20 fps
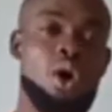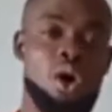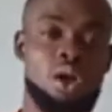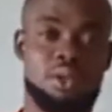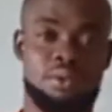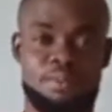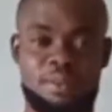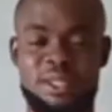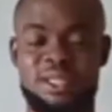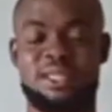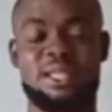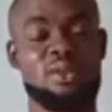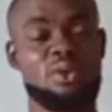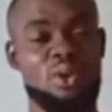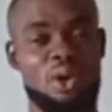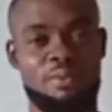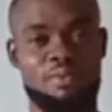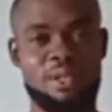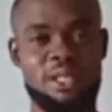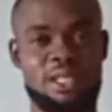we call, please take
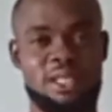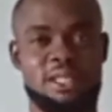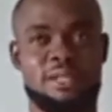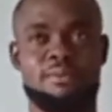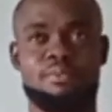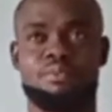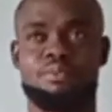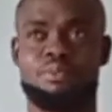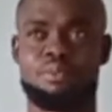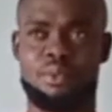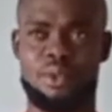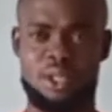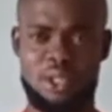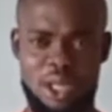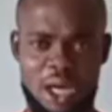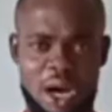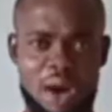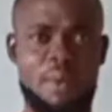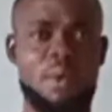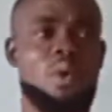note of this.
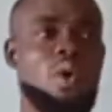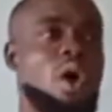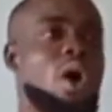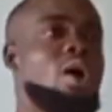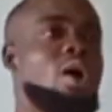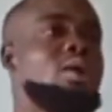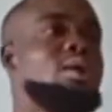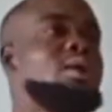There are what we